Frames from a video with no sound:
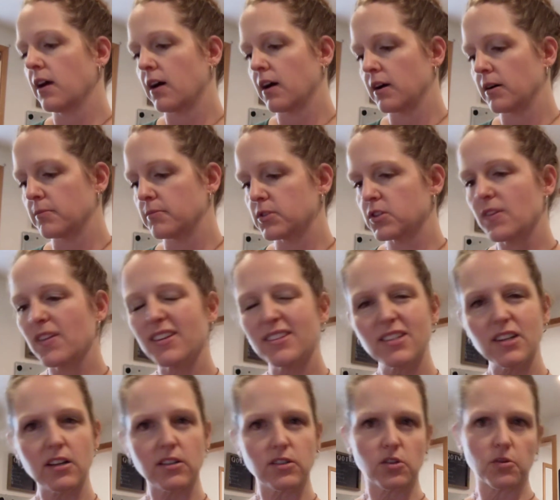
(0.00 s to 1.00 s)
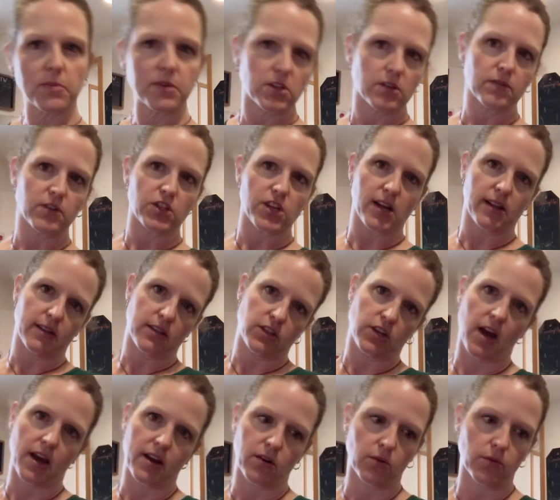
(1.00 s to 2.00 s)
So that's not so much of a challenge,
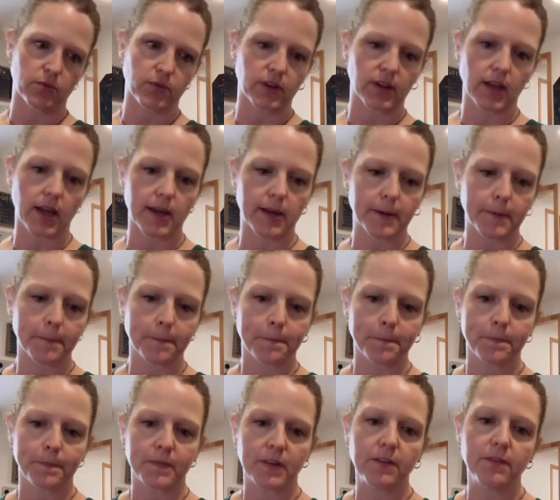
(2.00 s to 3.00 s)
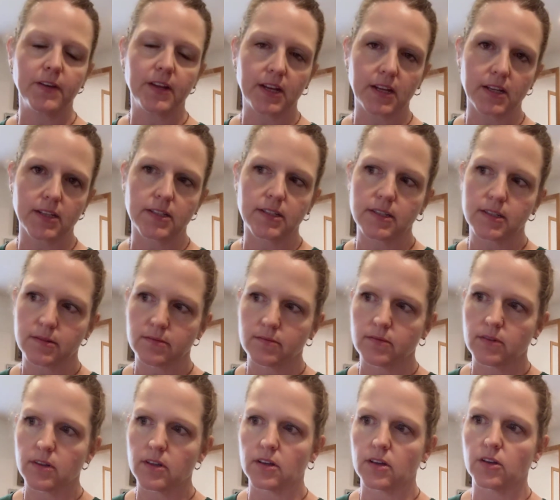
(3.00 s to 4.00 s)
I don't feel like. If it is,
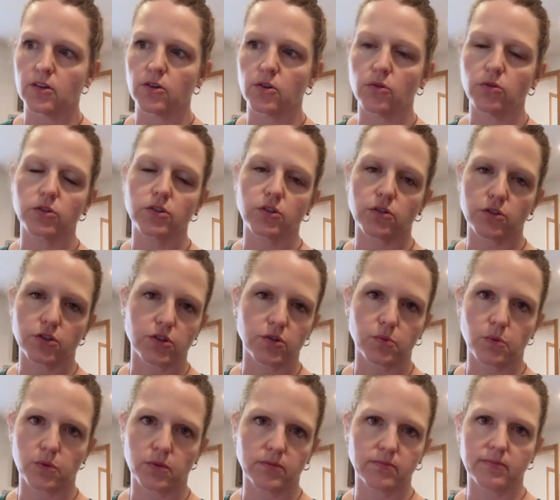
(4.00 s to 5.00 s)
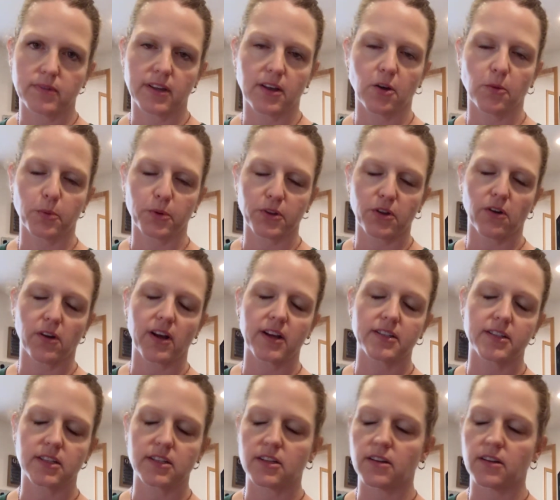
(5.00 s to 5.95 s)
Google searches will help with all kinds of